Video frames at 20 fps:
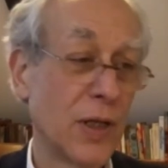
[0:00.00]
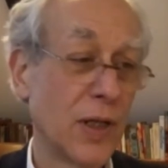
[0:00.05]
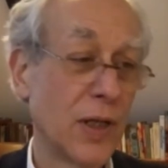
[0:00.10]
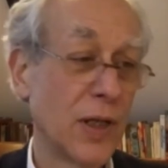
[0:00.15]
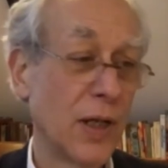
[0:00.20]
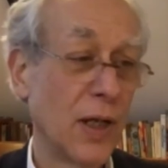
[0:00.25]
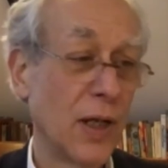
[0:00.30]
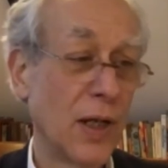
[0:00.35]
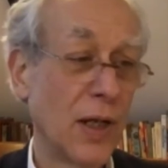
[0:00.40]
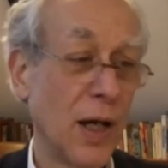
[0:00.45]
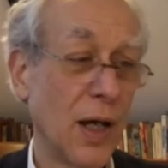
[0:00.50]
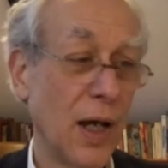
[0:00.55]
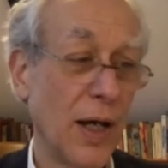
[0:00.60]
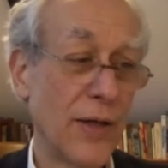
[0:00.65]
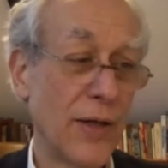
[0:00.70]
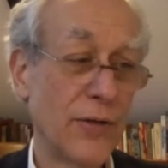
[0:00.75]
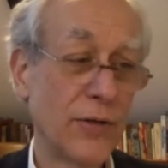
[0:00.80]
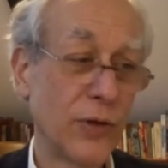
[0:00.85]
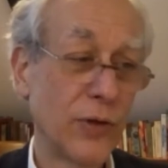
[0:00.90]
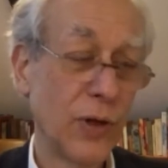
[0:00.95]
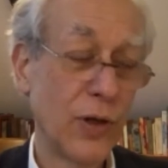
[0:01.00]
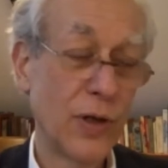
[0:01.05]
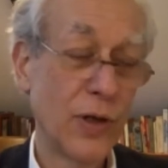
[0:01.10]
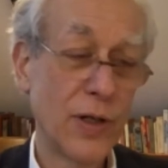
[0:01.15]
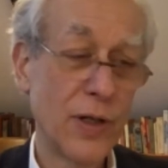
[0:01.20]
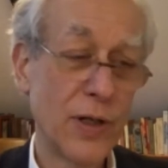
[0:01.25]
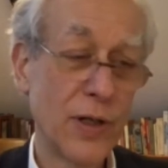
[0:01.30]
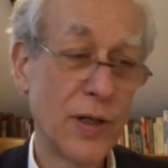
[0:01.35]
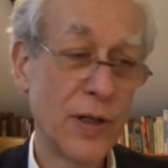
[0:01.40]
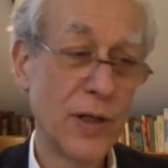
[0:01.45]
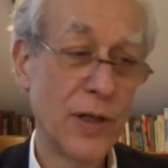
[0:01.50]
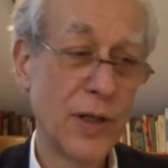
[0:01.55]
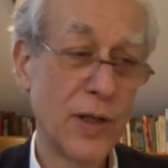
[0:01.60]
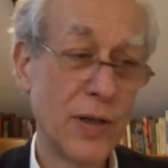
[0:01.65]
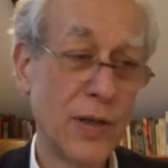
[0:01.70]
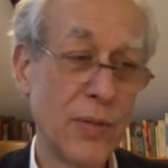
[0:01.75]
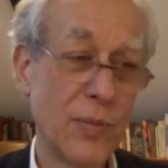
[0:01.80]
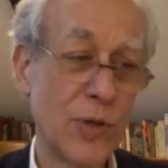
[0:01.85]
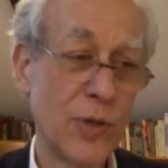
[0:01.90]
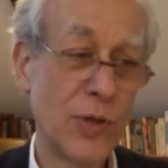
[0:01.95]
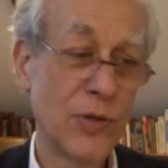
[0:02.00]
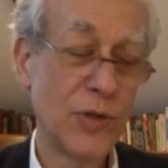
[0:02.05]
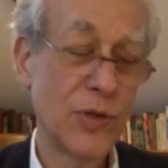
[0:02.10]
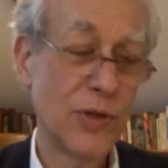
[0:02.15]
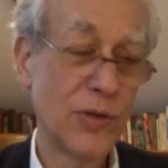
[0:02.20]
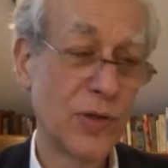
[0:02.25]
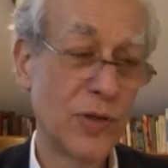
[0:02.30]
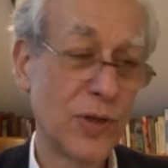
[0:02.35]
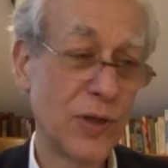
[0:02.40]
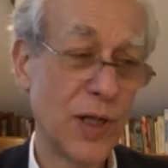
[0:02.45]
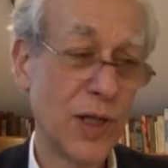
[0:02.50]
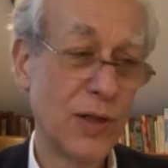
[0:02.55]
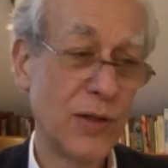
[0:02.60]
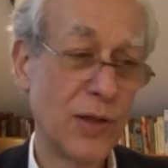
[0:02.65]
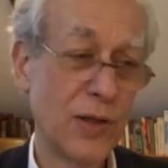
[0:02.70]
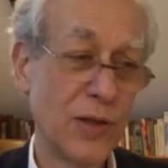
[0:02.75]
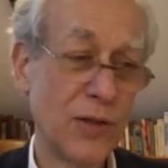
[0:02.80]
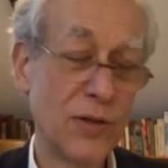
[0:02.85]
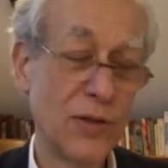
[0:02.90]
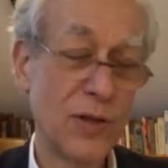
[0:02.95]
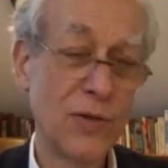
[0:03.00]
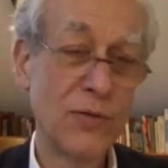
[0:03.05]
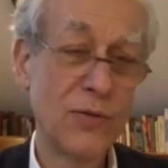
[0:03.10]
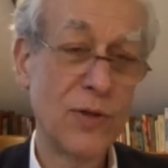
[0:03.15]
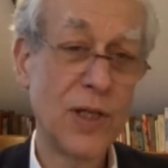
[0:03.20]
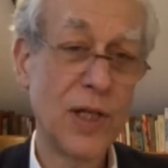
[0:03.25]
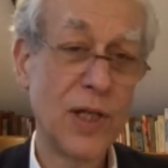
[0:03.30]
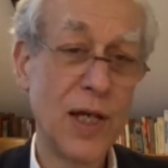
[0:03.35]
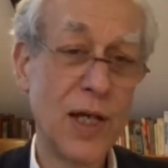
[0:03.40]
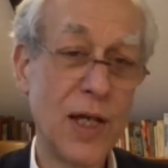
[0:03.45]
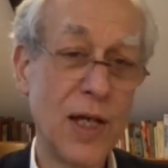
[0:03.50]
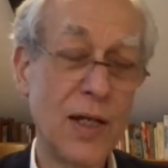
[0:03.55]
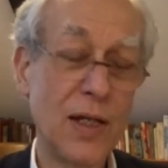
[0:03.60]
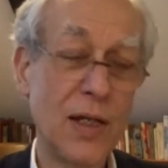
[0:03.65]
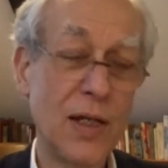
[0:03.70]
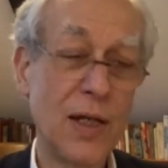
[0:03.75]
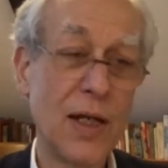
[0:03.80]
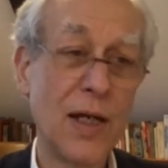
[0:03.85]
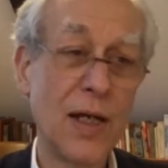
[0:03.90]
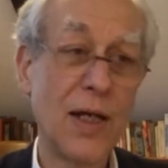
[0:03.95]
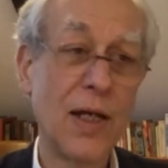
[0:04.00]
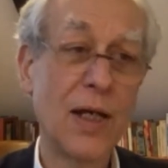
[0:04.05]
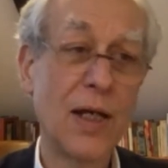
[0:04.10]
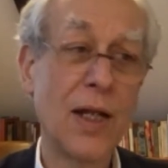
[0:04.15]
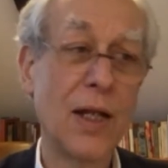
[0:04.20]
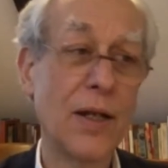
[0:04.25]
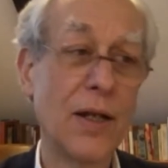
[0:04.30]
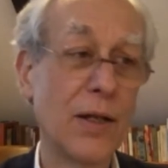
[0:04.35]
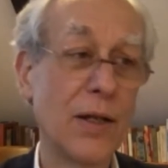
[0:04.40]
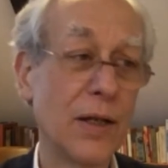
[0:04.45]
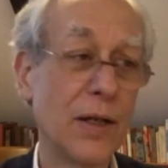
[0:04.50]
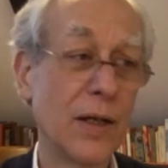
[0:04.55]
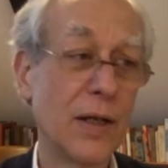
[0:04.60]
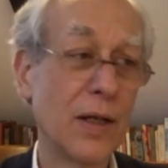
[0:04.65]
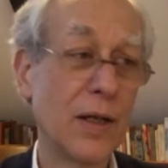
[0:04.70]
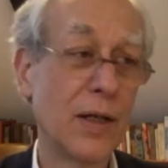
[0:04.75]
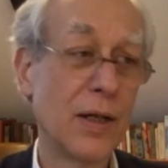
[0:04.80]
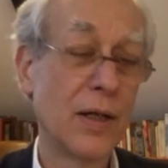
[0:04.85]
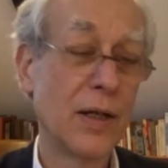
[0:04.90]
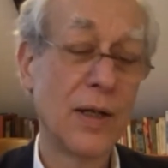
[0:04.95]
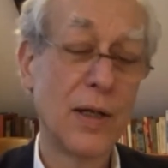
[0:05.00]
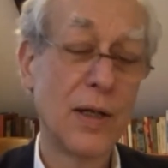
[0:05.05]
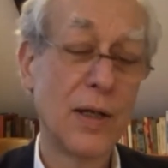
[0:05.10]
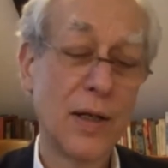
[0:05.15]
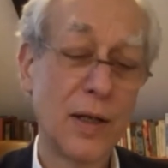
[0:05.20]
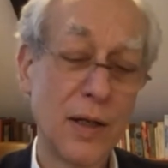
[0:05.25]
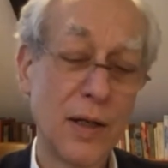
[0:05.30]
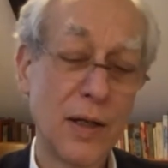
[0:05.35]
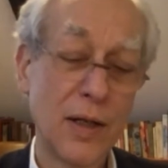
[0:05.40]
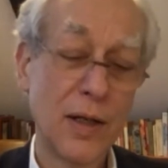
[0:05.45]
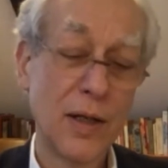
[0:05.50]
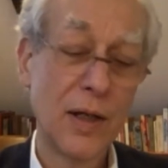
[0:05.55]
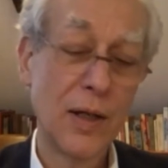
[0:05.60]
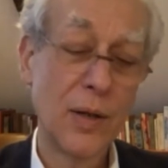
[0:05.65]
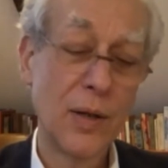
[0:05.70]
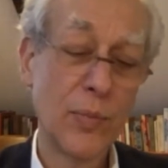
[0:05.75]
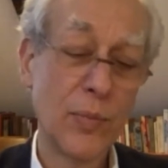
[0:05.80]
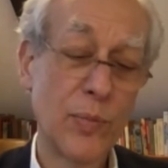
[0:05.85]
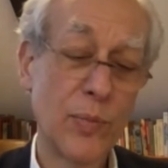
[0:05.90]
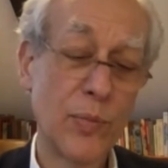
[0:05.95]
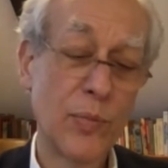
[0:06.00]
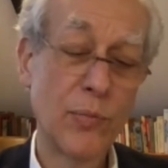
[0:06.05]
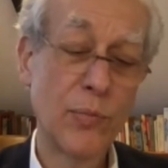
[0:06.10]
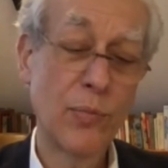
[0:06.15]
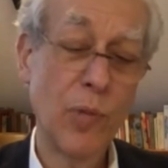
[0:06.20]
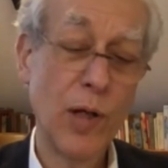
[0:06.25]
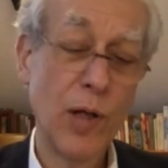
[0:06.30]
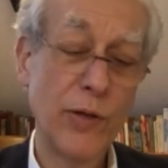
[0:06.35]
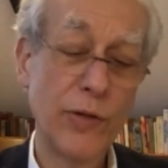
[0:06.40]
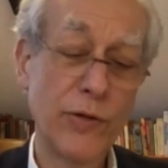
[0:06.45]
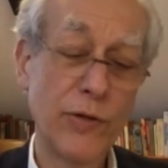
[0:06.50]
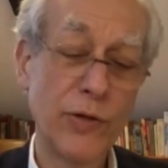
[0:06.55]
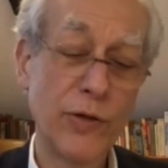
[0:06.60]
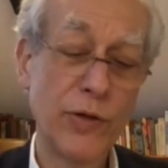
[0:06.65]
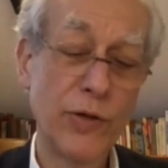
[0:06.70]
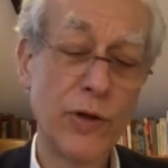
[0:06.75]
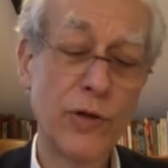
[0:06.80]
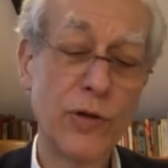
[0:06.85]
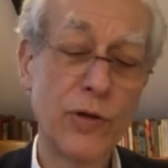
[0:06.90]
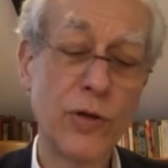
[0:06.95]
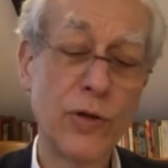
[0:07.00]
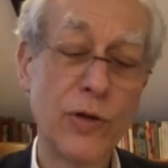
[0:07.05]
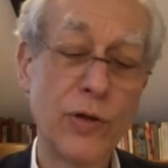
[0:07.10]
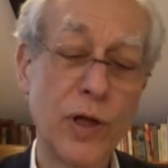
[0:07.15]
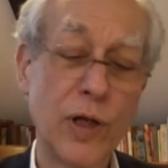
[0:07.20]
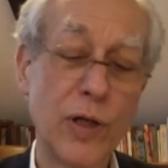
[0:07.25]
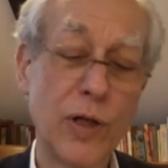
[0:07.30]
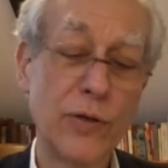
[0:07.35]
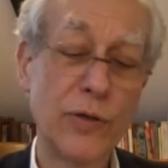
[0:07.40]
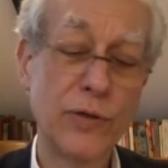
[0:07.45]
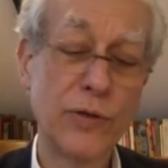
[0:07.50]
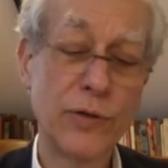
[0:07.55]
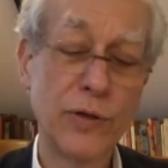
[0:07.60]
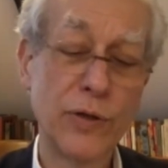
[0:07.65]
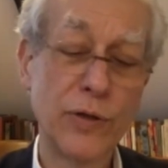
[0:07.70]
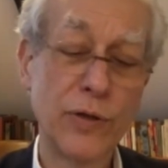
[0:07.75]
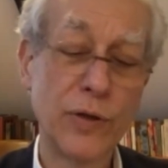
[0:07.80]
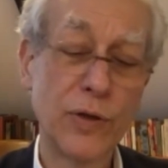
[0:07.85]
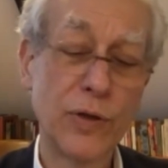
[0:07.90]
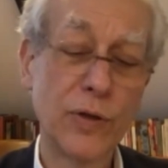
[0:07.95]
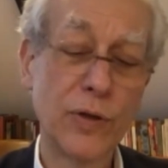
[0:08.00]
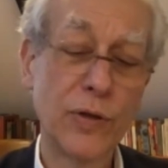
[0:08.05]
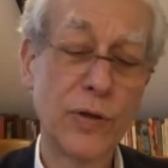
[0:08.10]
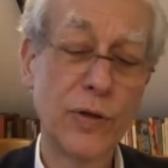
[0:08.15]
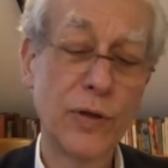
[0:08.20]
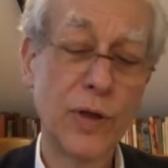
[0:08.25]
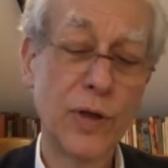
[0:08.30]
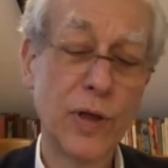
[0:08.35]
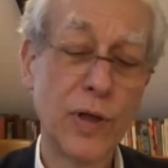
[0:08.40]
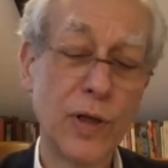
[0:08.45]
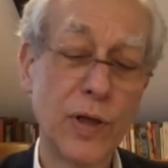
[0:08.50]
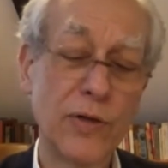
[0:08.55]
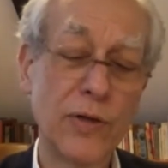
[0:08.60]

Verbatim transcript: uh, I started in business in 1978, and uh, um, under under uh,